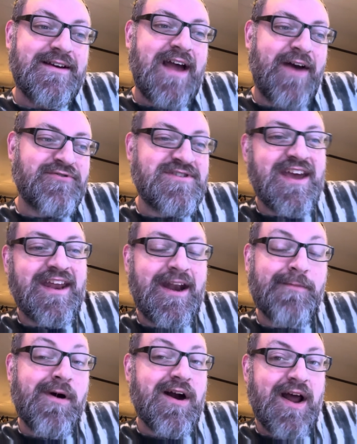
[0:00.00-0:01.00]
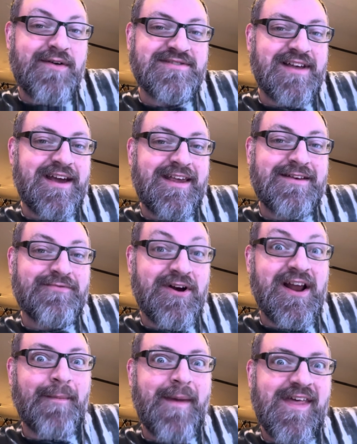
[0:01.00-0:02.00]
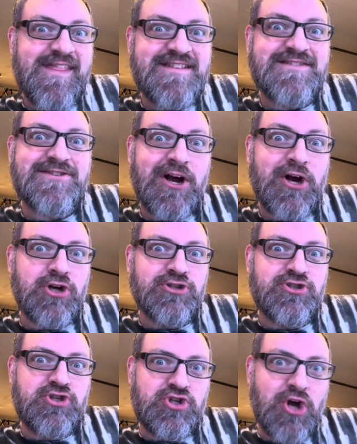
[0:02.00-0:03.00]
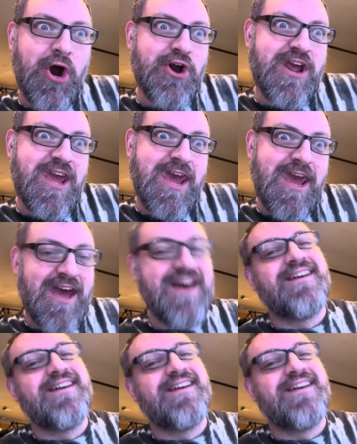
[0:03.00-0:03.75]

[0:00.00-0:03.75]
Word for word: after taking it apart, I was like, we're gonna make this sucker sturdy.